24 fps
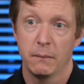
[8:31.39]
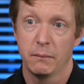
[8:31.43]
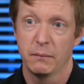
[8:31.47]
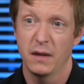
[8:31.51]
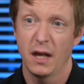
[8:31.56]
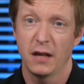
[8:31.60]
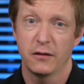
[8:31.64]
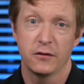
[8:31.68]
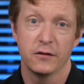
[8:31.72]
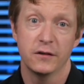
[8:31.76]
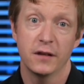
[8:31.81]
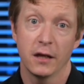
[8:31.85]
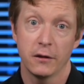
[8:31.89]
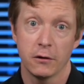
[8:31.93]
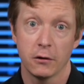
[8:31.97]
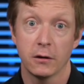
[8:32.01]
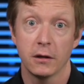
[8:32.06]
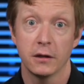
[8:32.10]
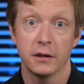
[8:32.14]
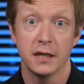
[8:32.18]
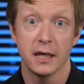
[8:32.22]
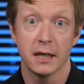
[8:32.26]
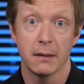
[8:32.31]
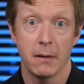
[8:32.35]
That's another
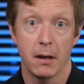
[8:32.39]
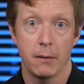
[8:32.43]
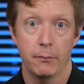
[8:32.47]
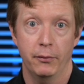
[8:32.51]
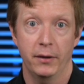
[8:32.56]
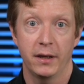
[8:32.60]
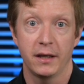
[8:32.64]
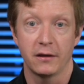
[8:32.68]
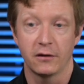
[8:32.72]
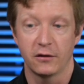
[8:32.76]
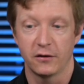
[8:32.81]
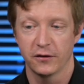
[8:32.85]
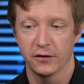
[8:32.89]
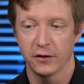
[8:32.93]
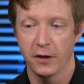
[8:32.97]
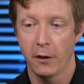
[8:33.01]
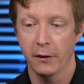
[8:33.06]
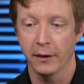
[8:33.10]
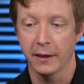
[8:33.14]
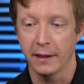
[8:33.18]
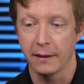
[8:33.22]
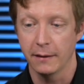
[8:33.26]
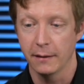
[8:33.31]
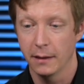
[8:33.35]
good thing about playing
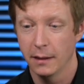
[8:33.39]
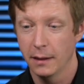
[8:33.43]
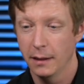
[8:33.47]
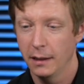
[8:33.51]
slowly,